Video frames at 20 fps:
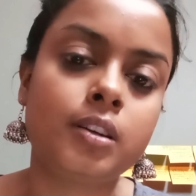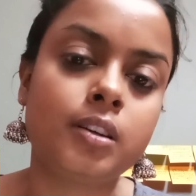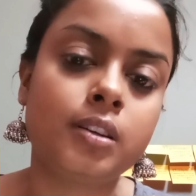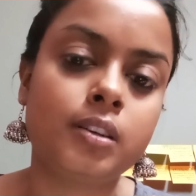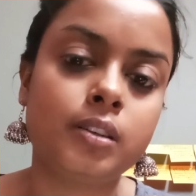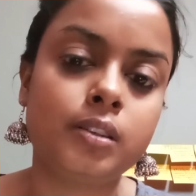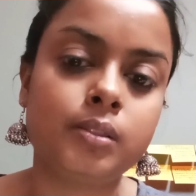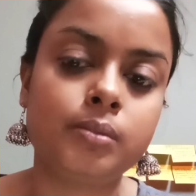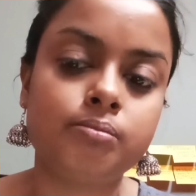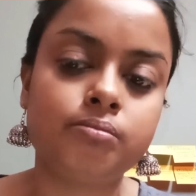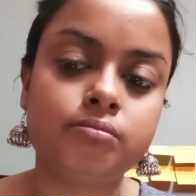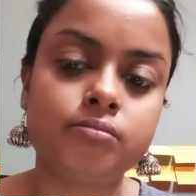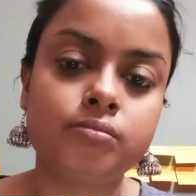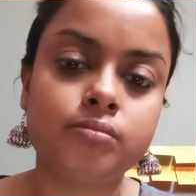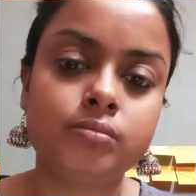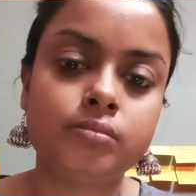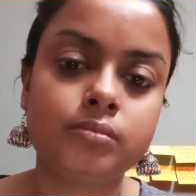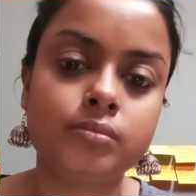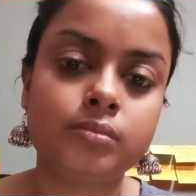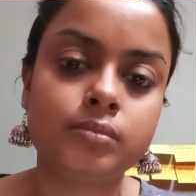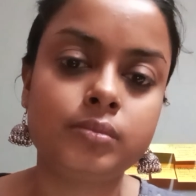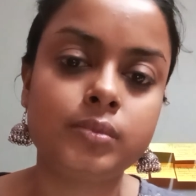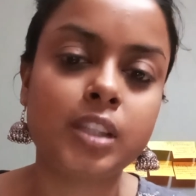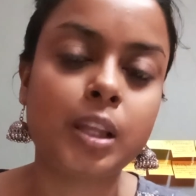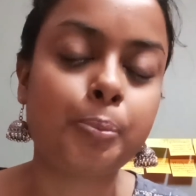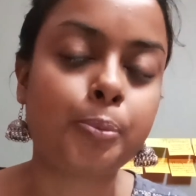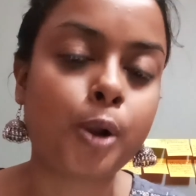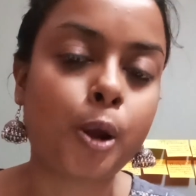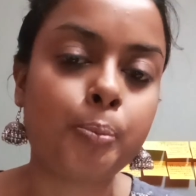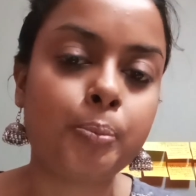uh, the
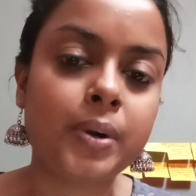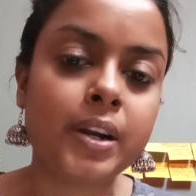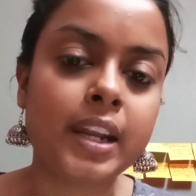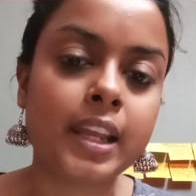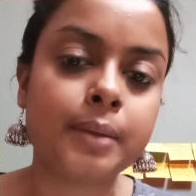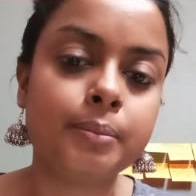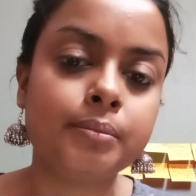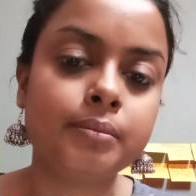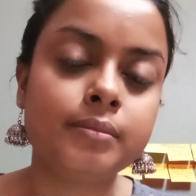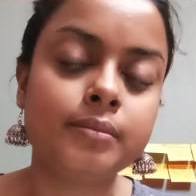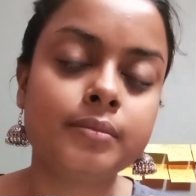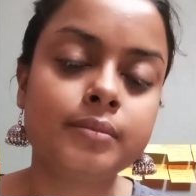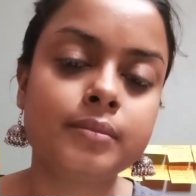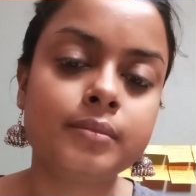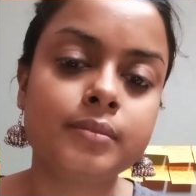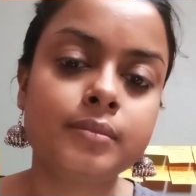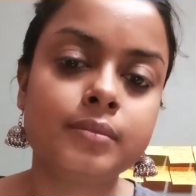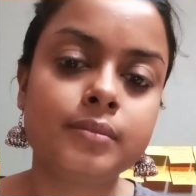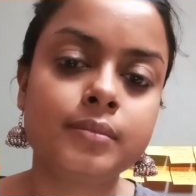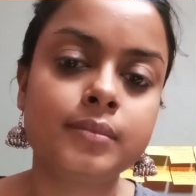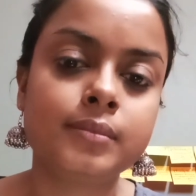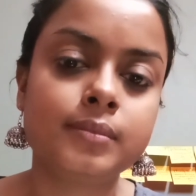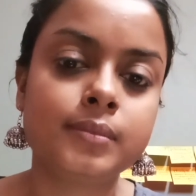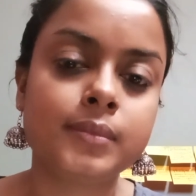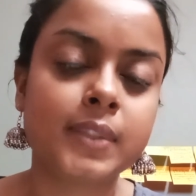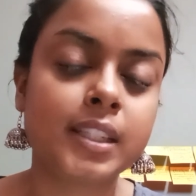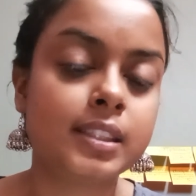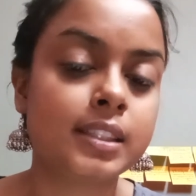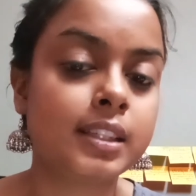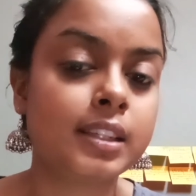proper name
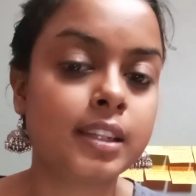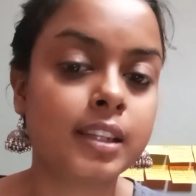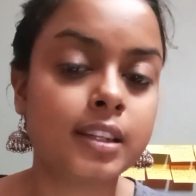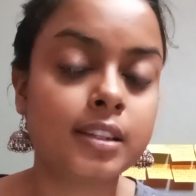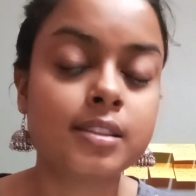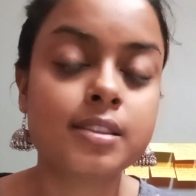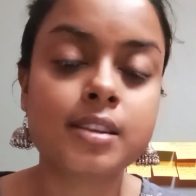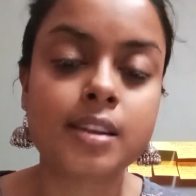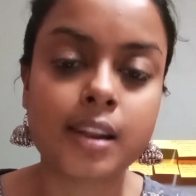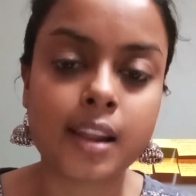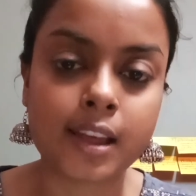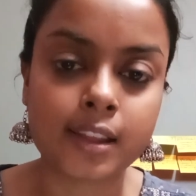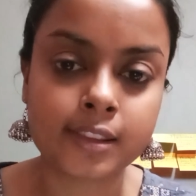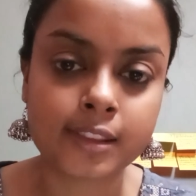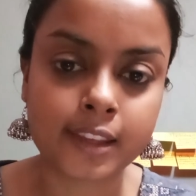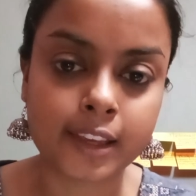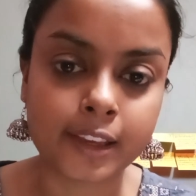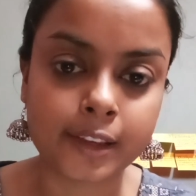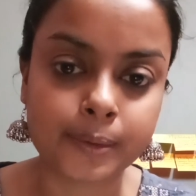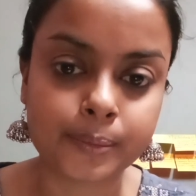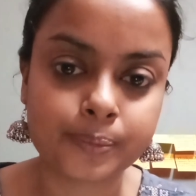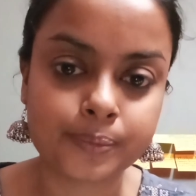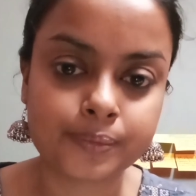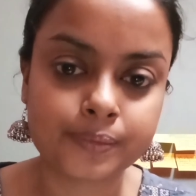designates nothing.